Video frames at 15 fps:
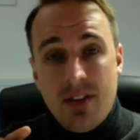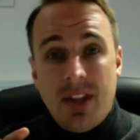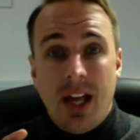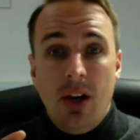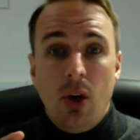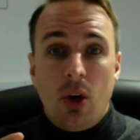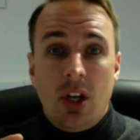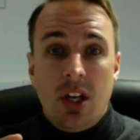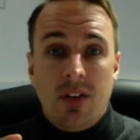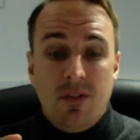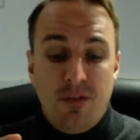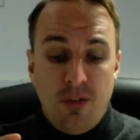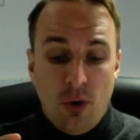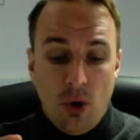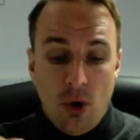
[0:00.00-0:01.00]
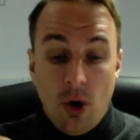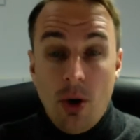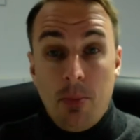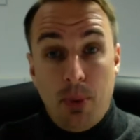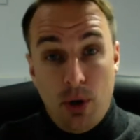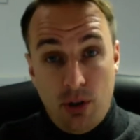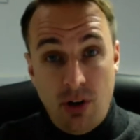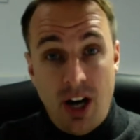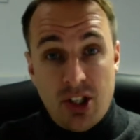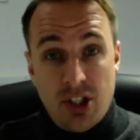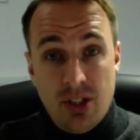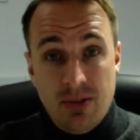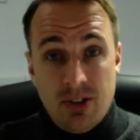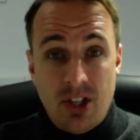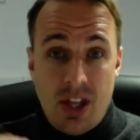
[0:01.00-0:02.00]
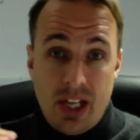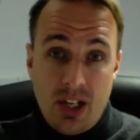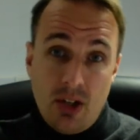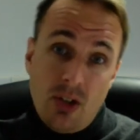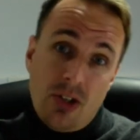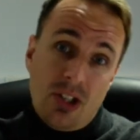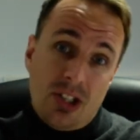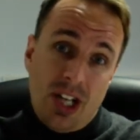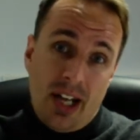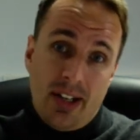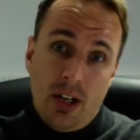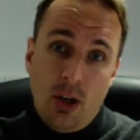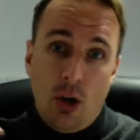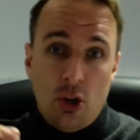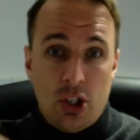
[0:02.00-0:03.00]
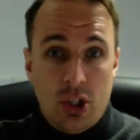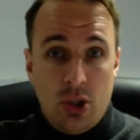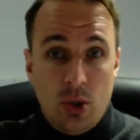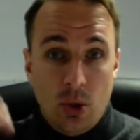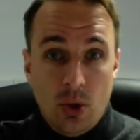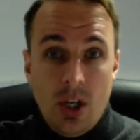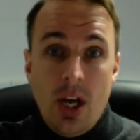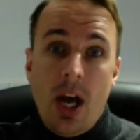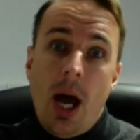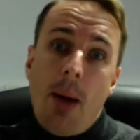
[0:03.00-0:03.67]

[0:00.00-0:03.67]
They're looking for progression, so they can understand a logical